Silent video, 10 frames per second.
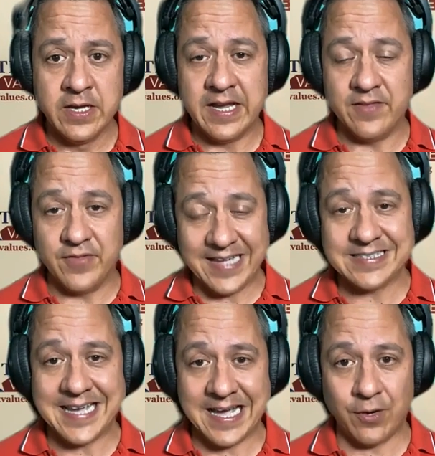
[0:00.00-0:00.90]
And that's
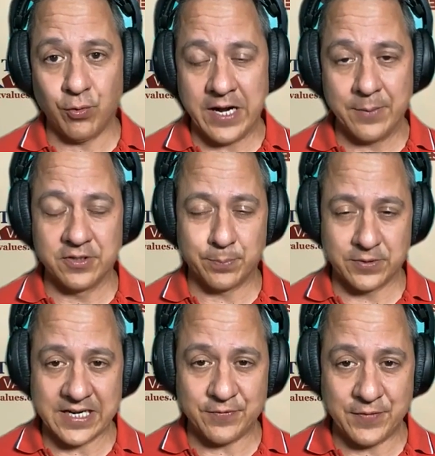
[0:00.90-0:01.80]
how we're able to
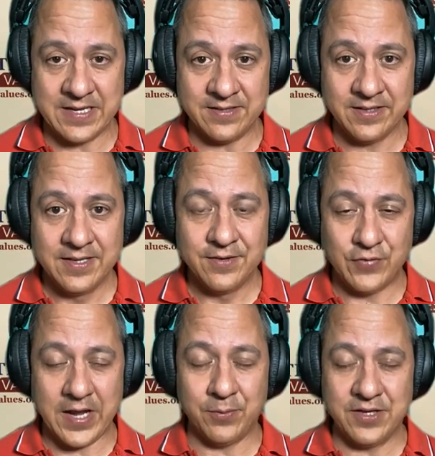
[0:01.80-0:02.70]
protect faith,
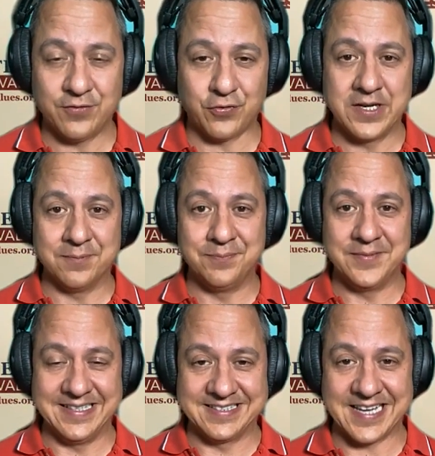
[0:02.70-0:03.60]
family, and freedom
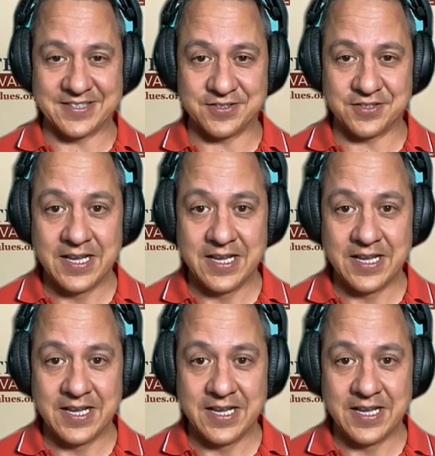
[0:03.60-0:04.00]
in Texas.